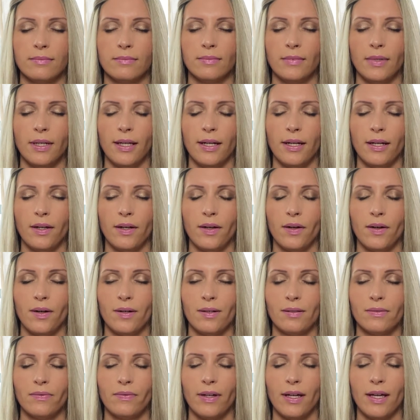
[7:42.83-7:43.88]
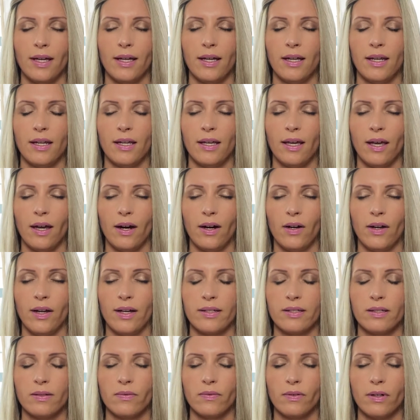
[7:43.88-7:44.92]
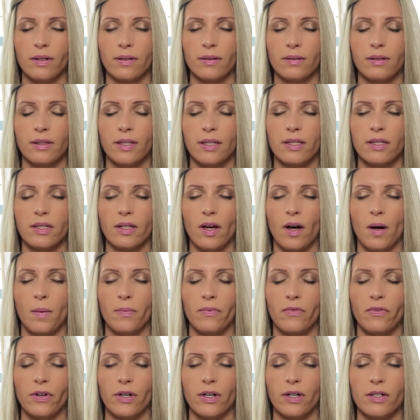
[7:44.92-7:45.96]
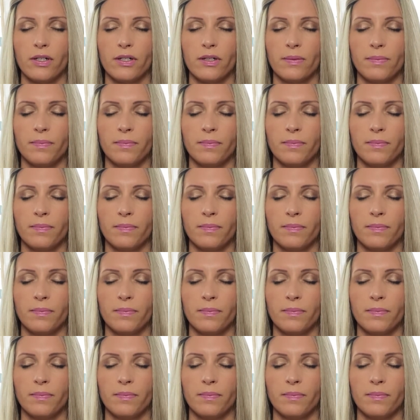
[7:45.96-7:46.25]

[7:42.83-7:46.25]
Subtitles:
Letting go of any areas of discomfort